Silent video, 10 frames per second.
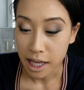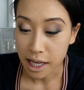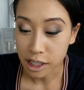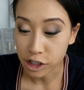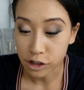
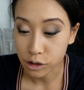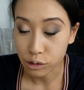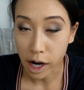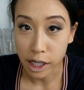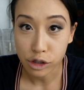It just
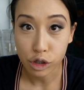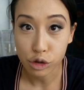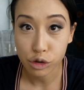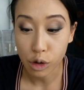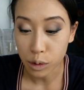dries
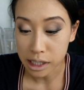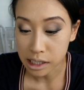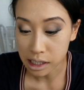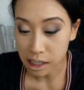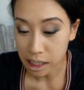so
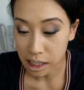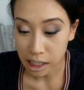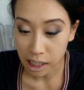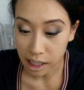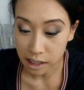
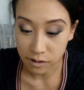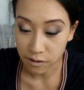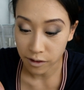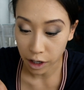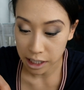easily, it's
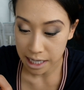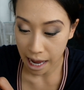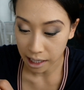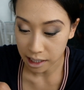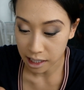very
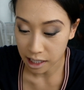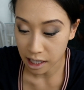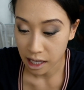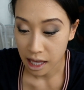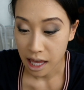
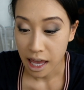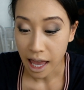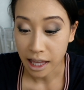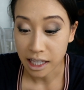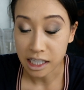tacky,
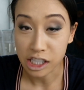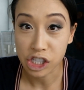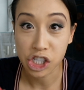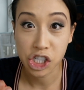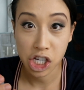and it
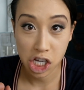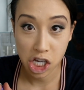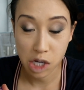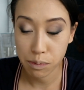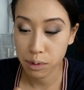is
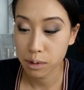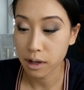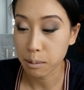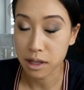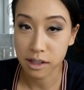cheap.
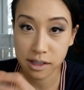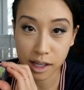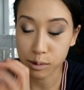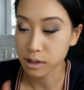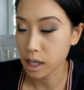I mean, this
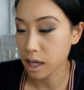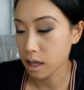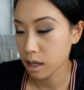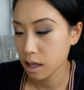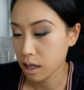thing was like